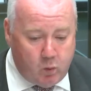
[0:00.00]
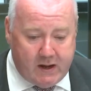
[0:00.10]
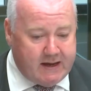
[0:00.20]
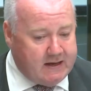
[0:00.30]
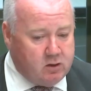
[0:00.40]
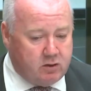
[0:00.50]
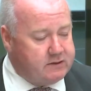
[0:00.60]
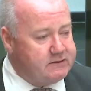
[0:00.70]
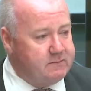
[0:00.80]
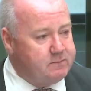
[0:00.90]
we
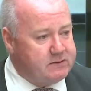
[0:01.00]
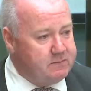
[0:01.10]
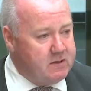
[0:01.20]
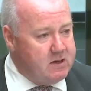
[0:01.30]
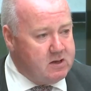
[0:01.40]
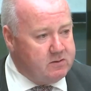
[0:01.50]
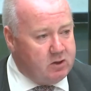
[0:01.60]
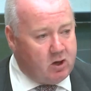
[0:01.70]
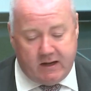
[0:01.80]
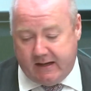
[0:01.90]
look to
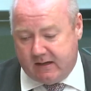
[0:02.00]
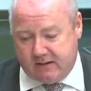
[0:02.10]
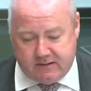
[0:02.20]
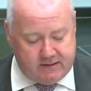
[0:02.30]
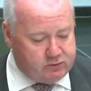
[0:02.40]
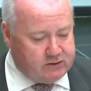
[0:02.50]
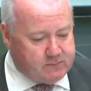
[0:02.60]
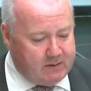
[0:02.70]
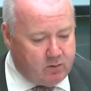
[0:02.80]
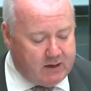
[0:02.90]
not only, and
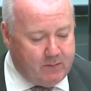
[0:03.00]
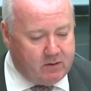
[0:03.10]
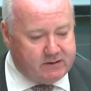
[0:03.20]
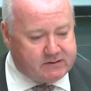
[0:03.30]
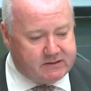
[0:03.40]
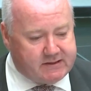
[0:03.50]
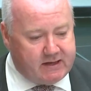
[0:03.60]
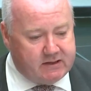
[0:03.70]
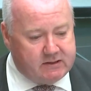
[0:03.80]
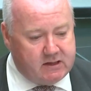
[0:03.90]
Trish may well come in on this in a
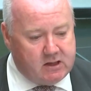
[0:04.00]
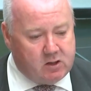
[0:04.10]
second,